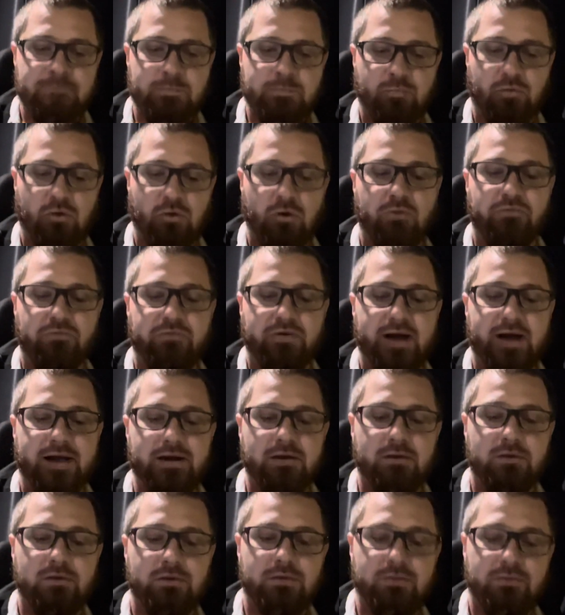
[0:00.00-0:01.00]

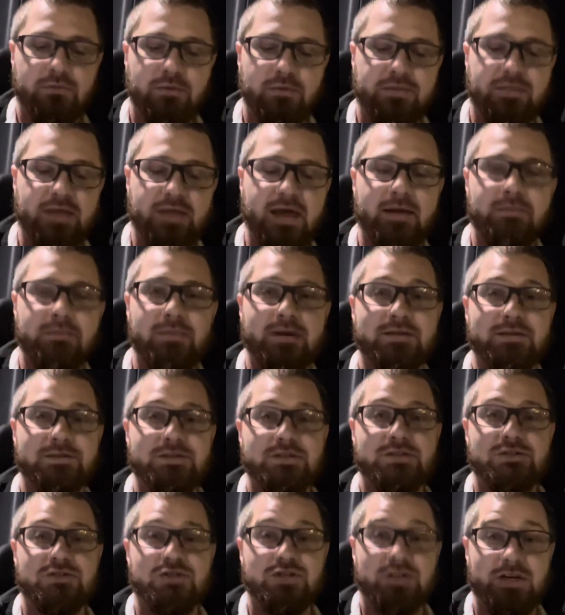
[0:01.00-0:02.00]
profile with that because
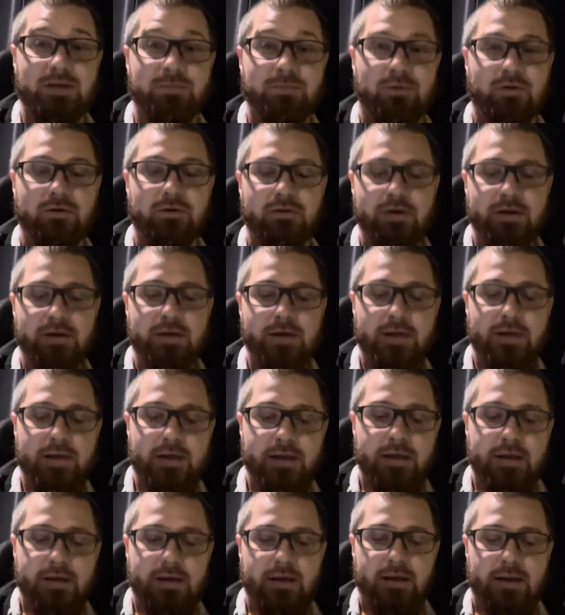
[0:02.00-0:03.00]
it's cheaper.
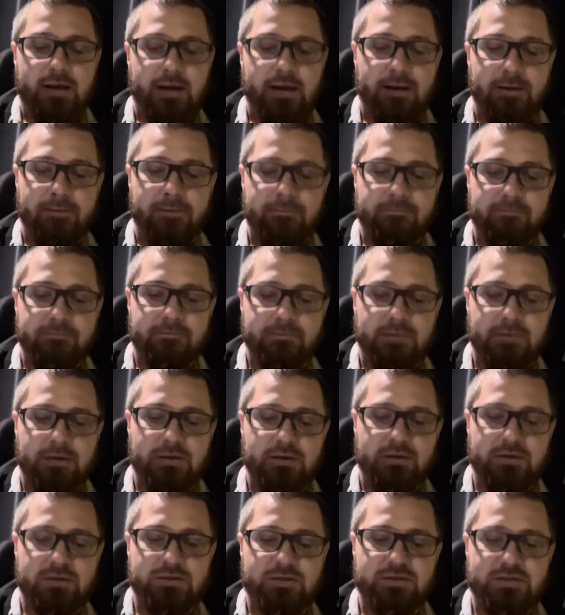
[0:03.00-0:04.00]
Um,
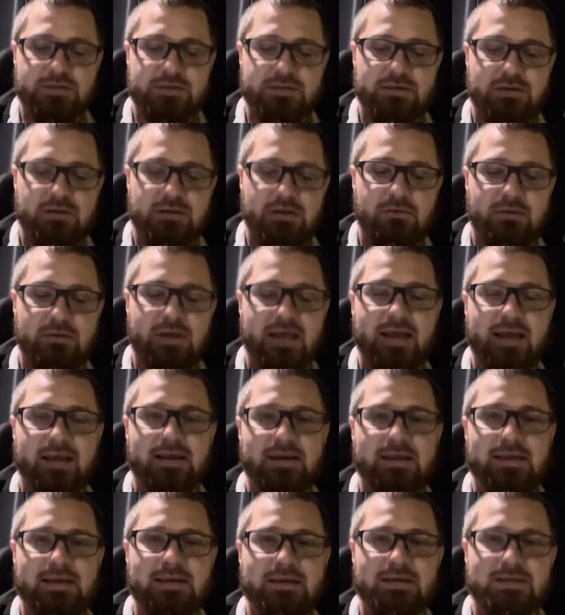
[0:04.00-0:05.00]
it's just you can't
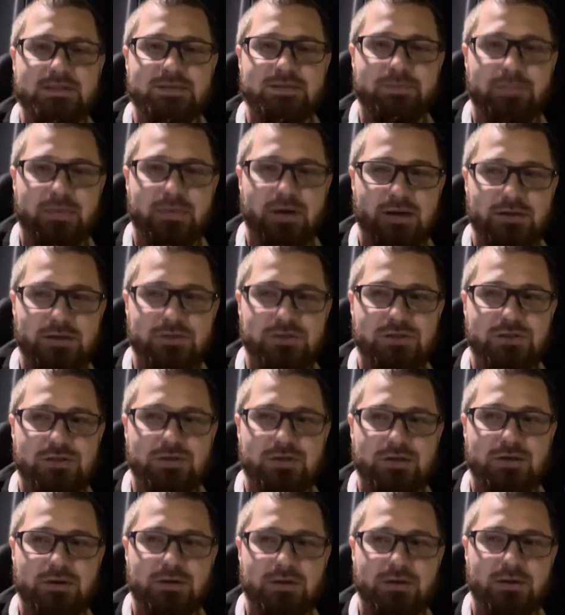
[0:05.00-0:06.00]
eat as much.
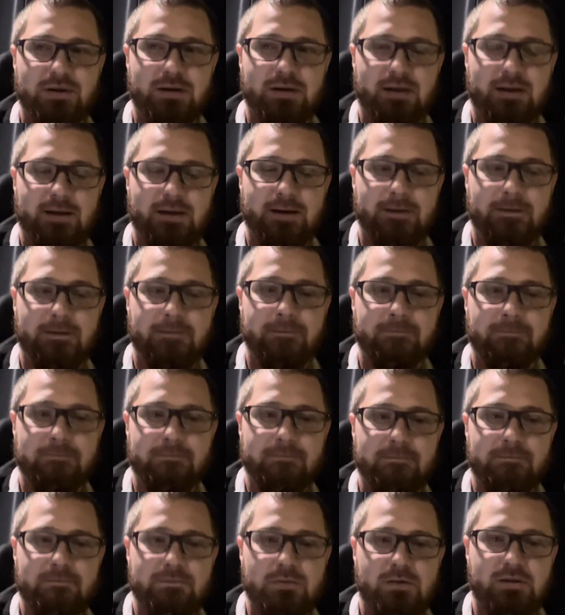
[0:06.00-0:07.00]
Uh,
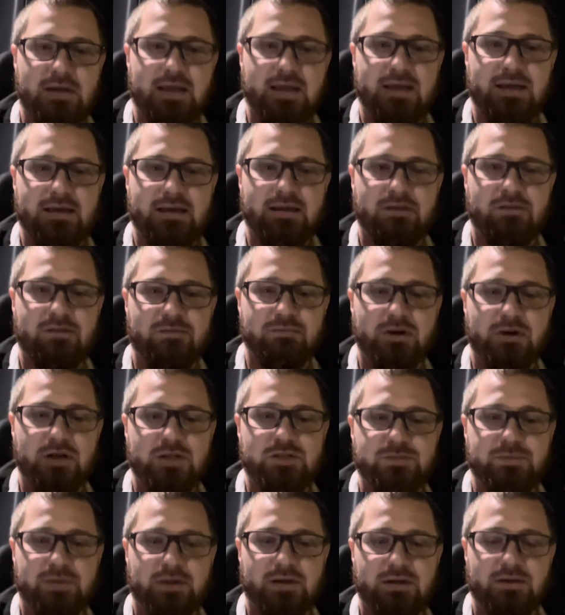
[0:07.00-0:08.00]
you can't eat as
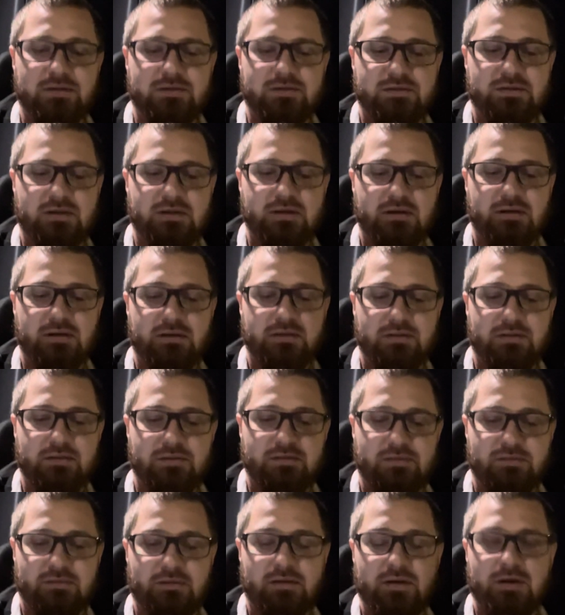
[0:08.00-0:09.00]
much because the
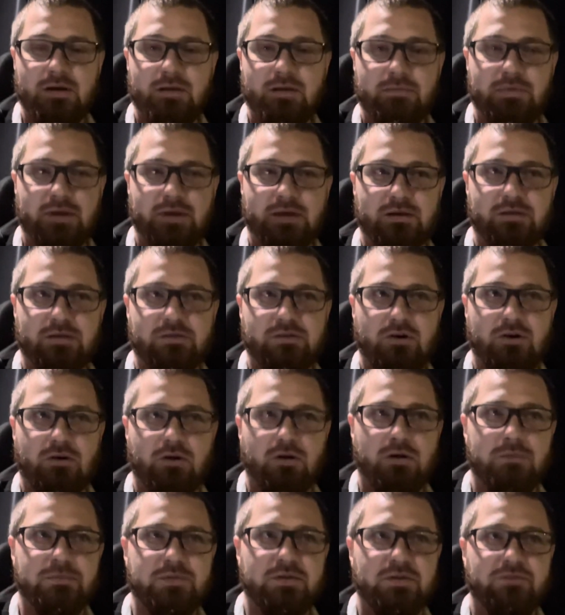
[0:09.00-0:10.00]
because
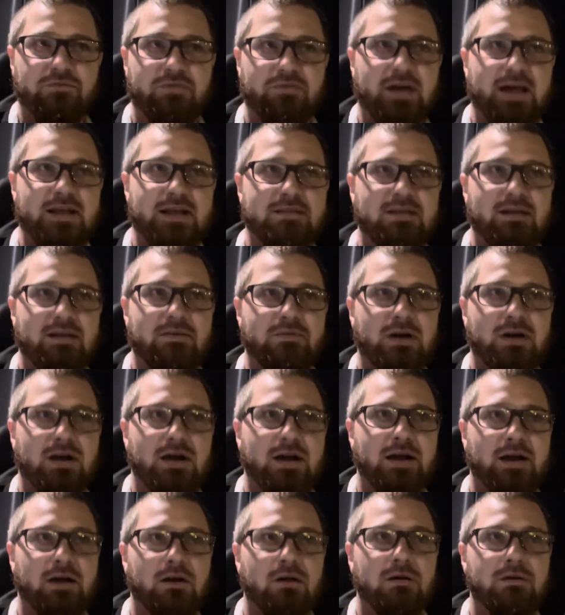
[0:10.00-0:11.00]
carbs and fats have a
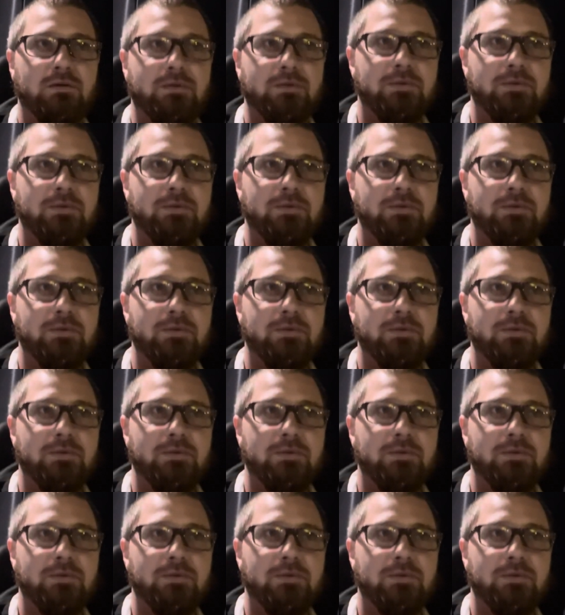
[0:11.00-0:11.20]
higher